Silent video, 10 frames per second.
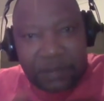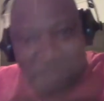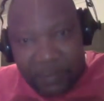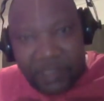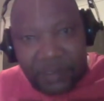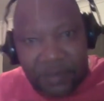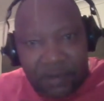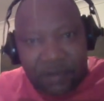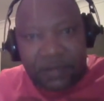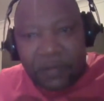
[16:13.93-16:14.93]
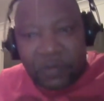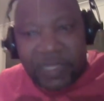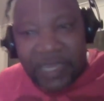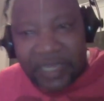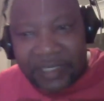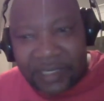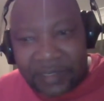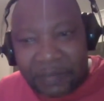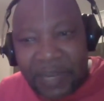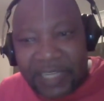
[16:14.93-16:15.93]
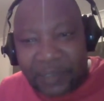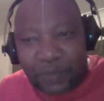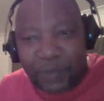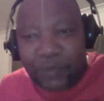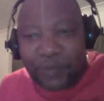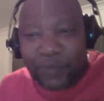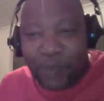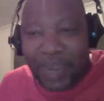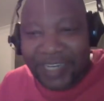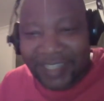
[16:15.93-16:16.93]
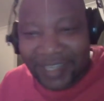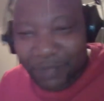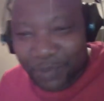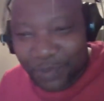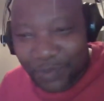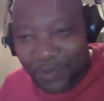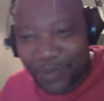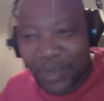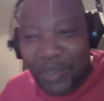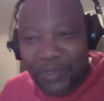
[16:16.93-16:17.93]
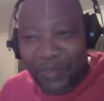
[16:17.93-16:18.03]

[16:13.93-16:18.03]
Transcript: with us as much as we would want them to do,